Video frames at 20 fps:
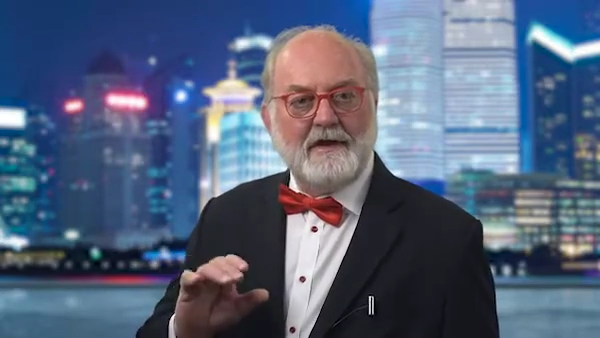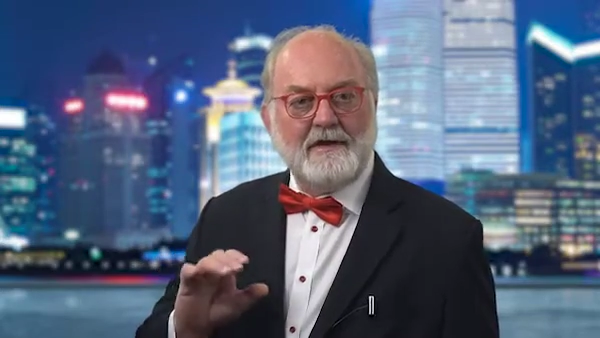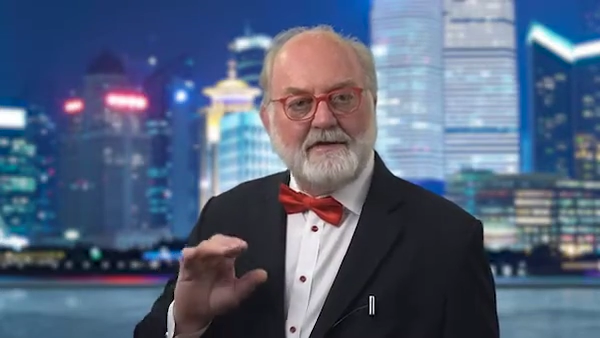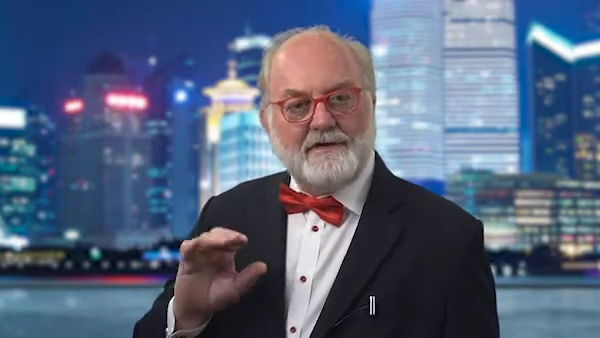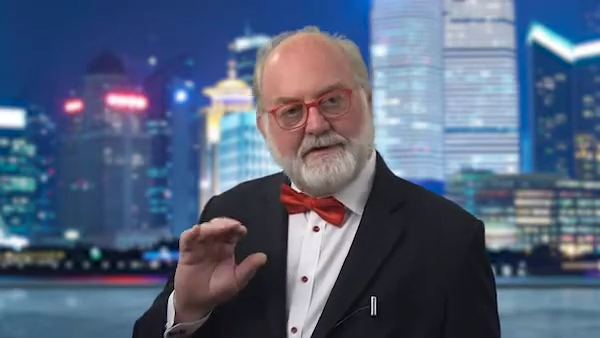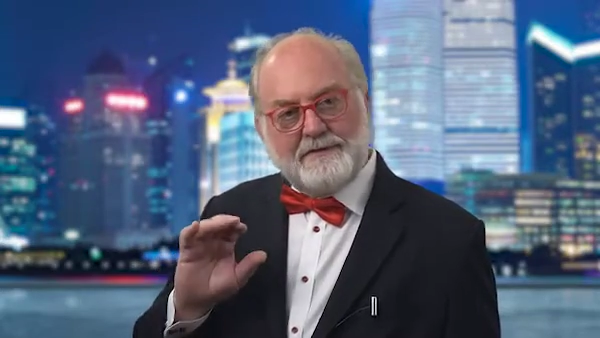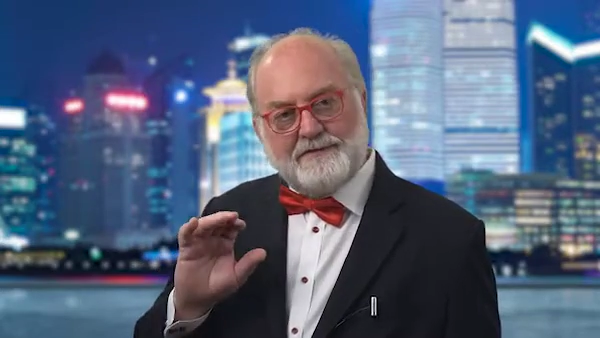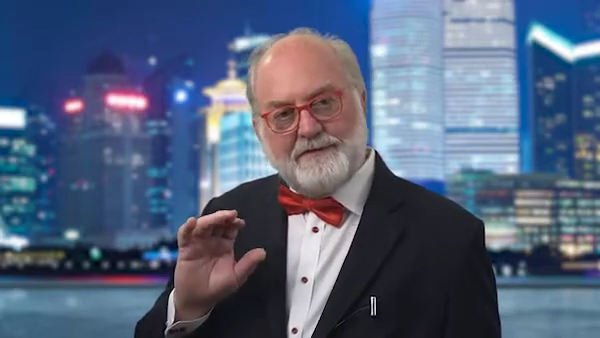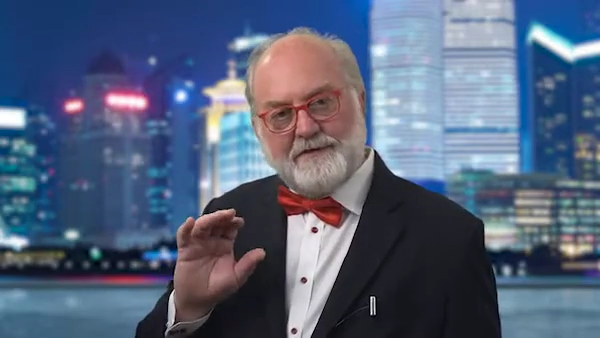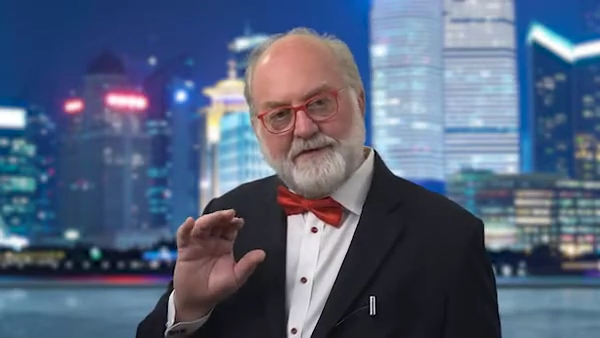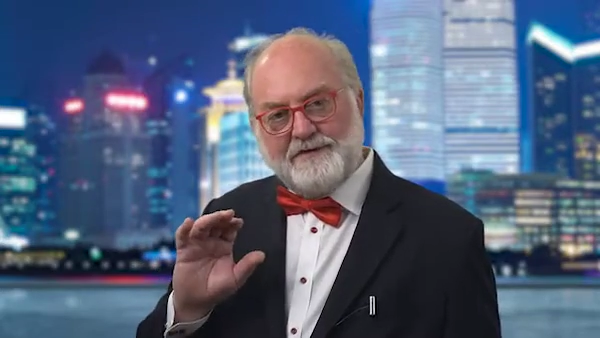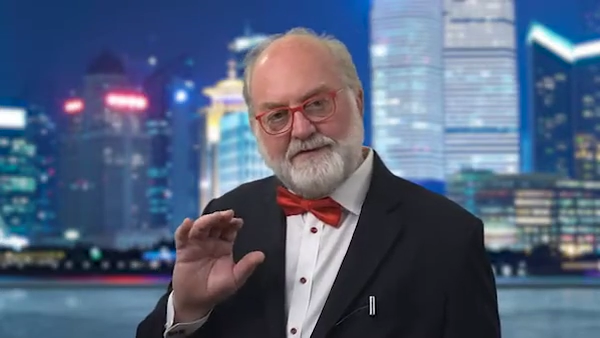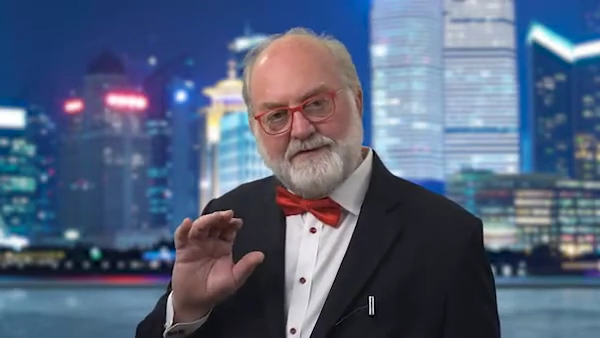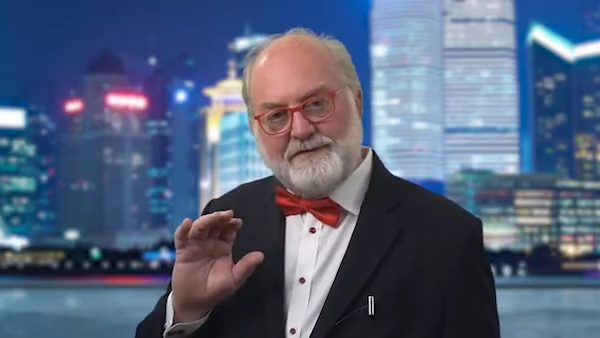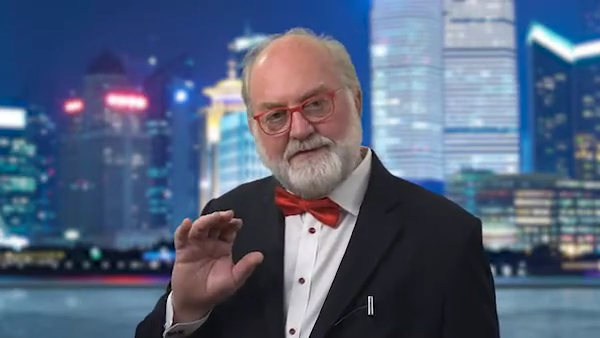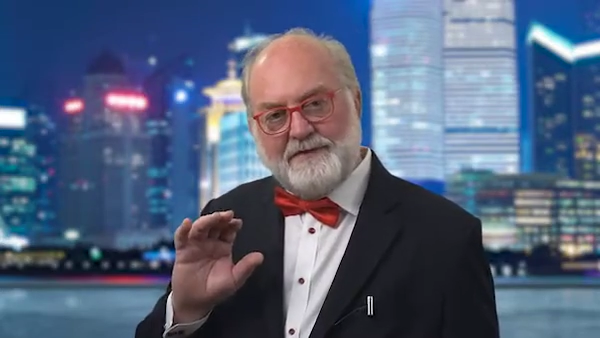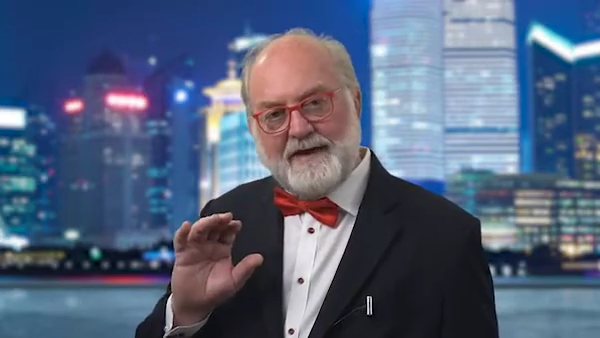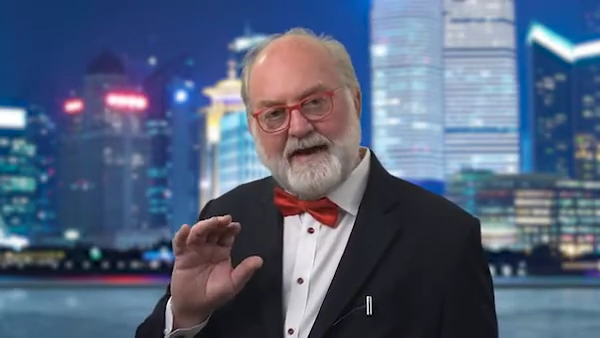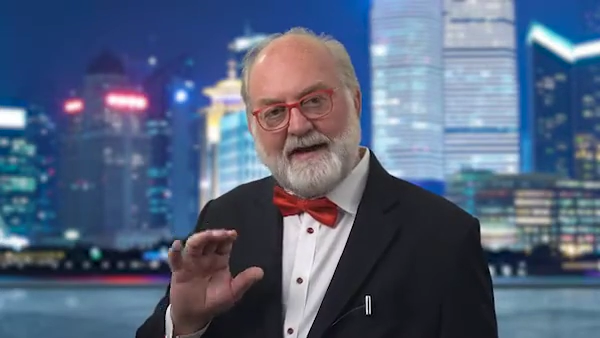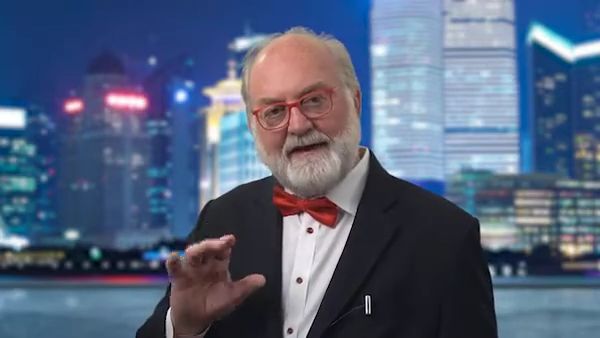to first
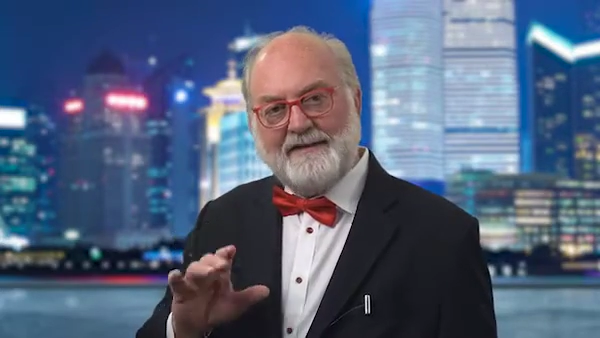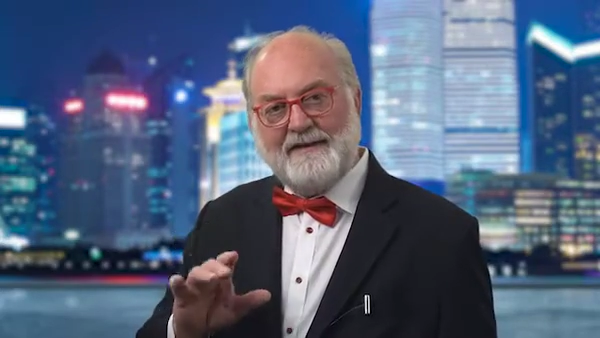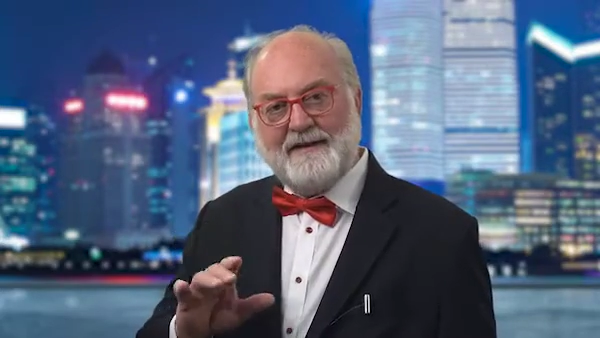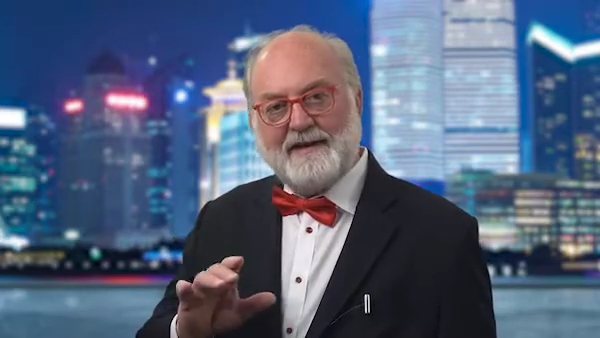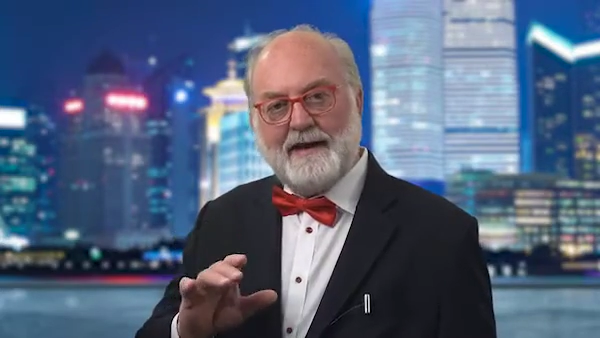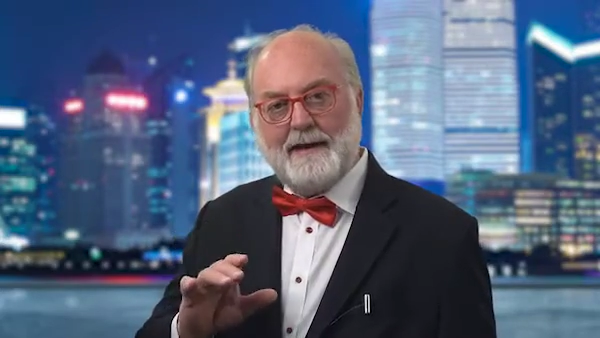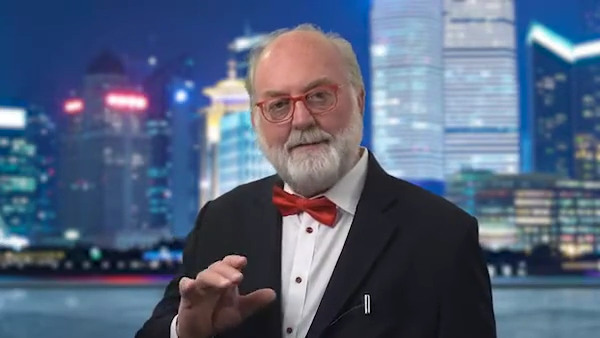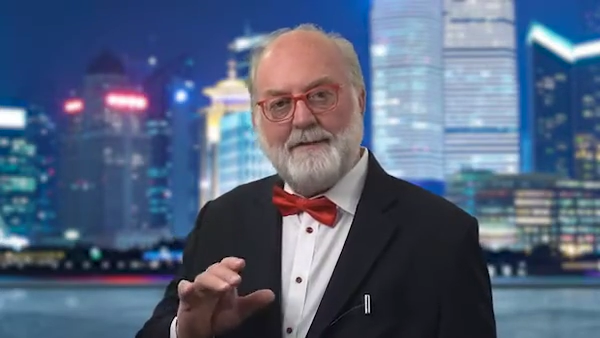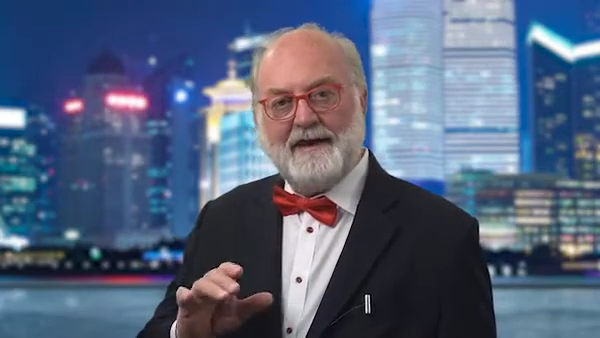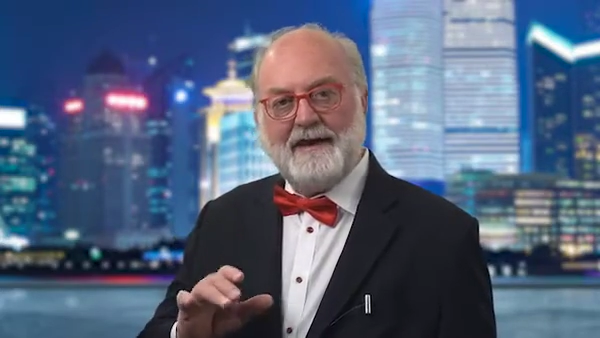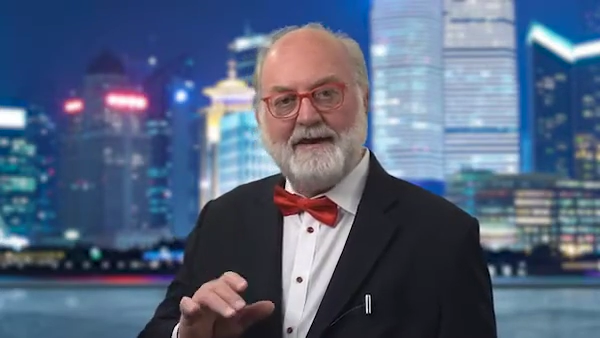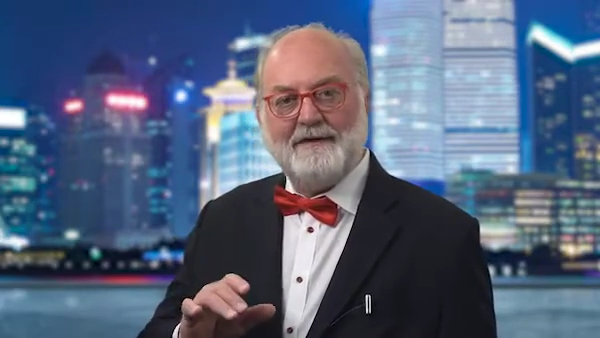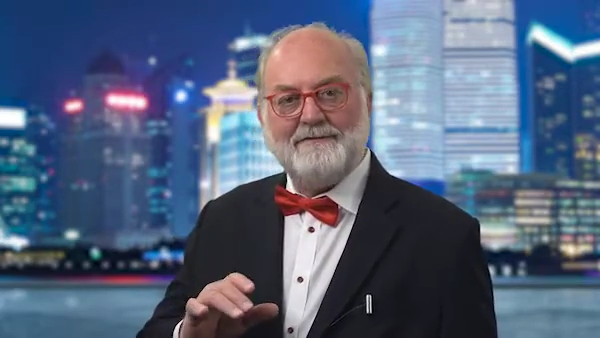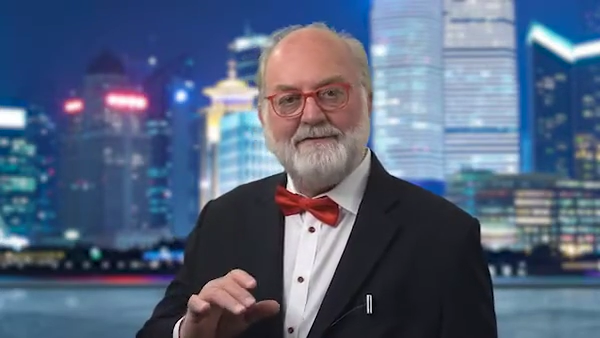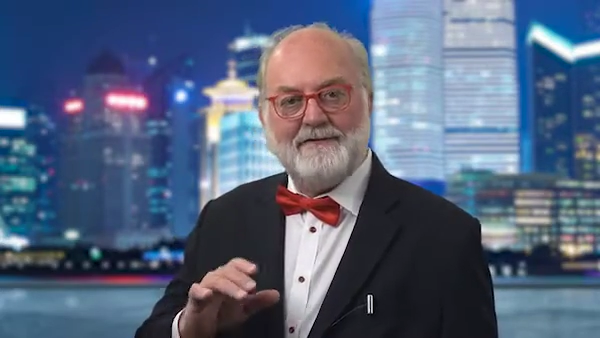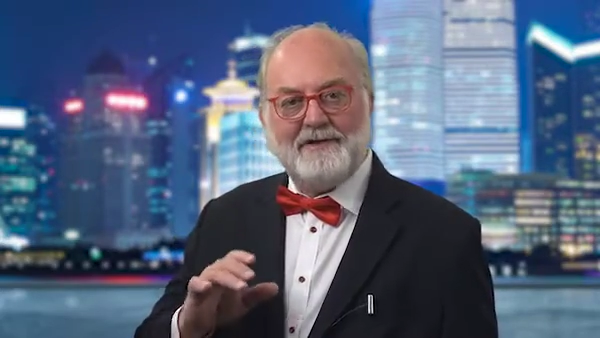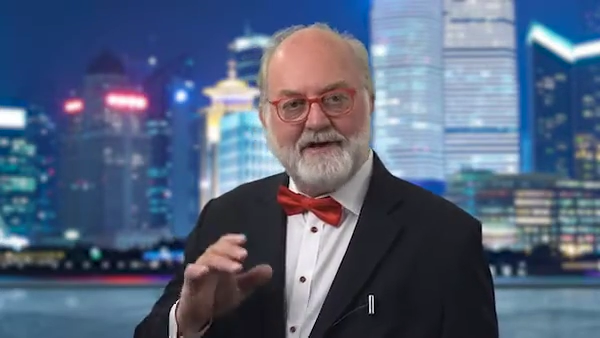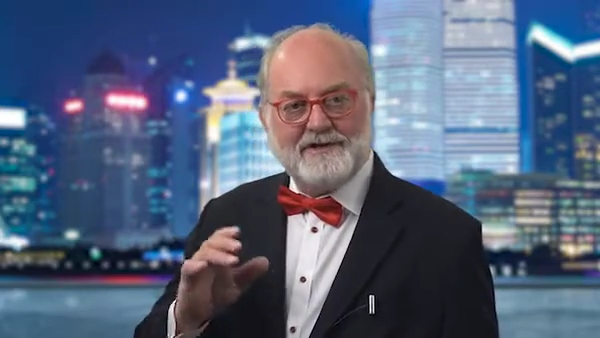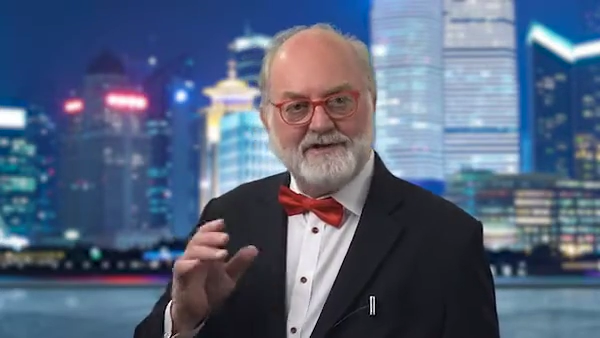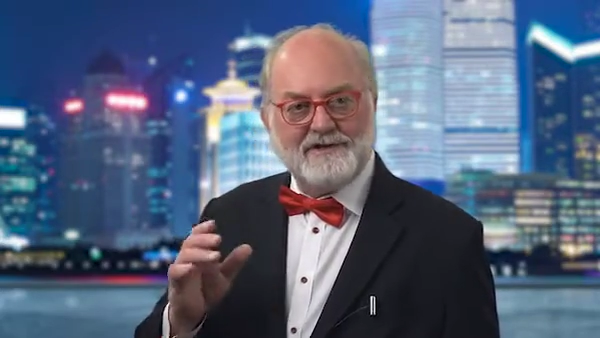find the coming
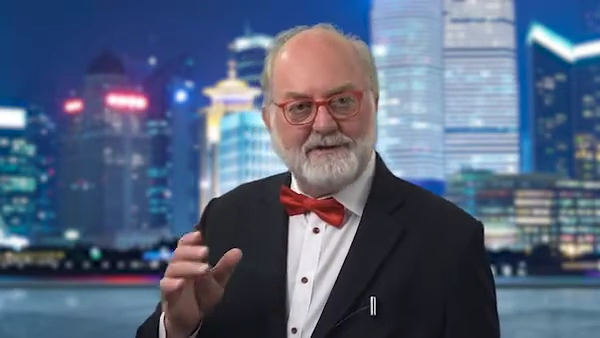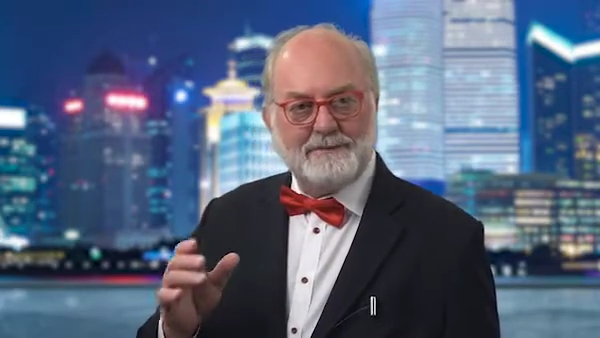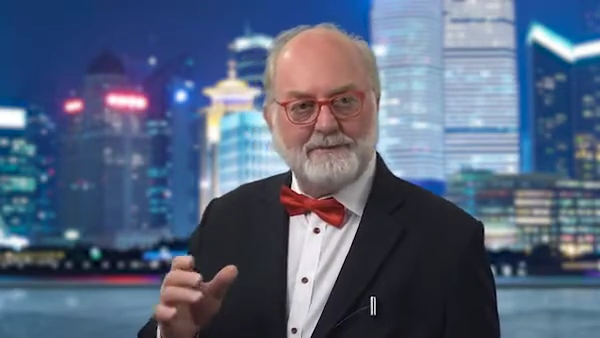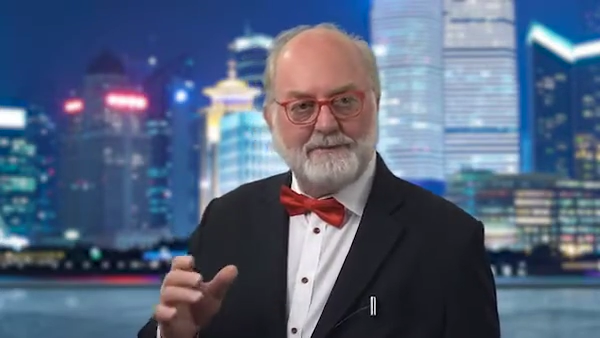inflection